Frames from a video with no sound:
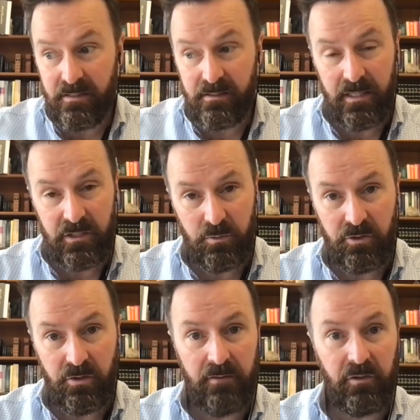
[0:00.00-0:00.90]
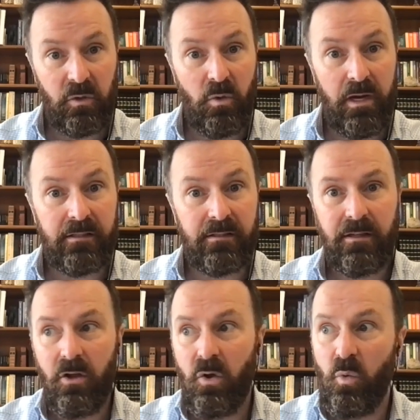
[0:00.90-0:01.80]
the saints were traveling west,
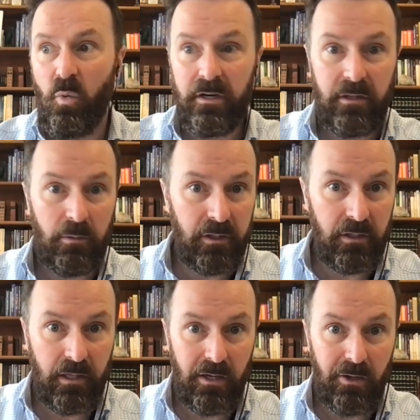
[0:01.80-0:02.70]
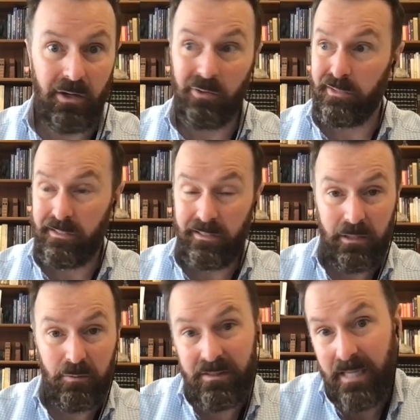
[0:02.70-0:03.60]
where they were going to go. Originally,
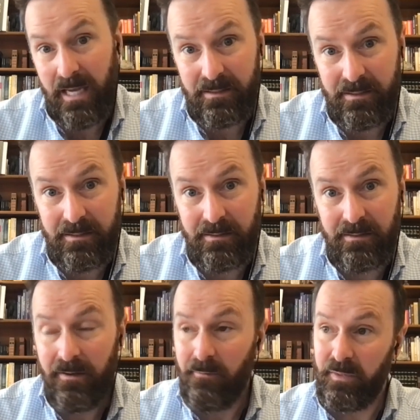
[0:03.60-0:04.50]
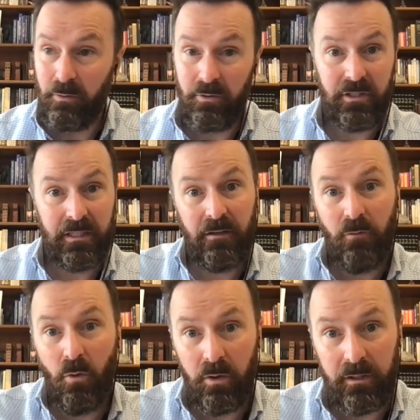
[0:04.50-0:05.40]
it was Texas. They were thinking of
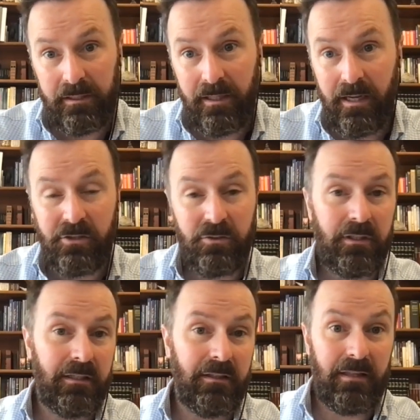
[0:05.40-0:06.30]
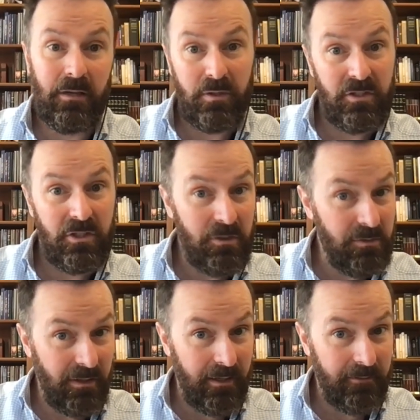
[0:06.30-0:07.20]
Oregon country. Then they went to
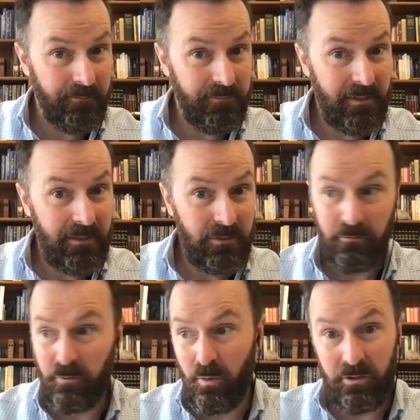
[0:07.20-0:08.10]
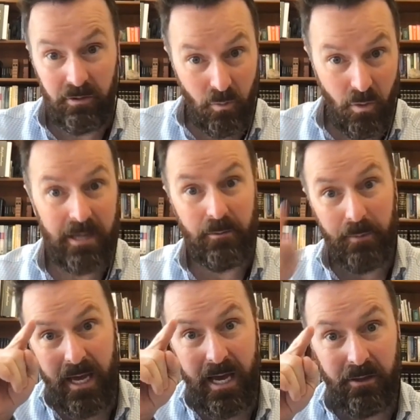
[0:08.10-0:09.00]
Utah. So if you're wondering why the
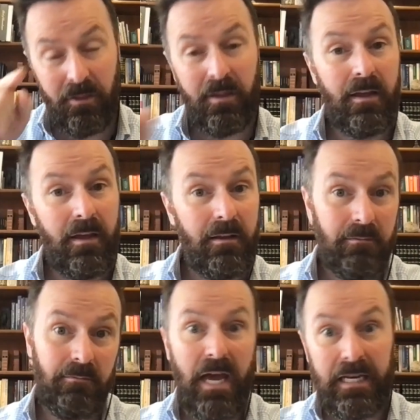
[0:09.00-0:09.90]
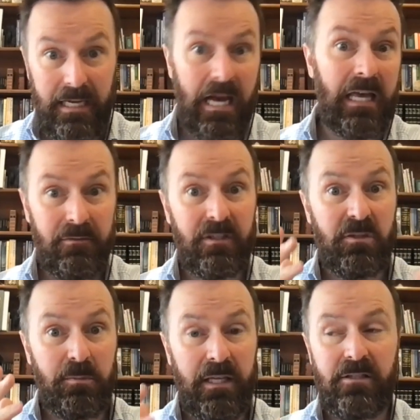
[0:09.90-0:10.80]
path, that kind of
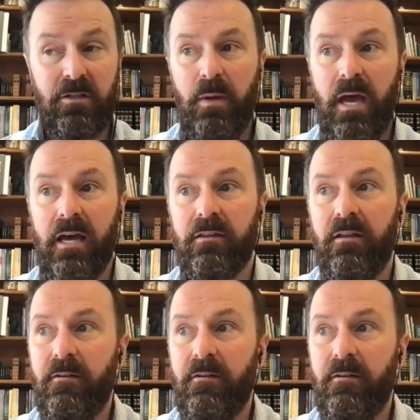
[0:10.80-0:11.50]
explains the path.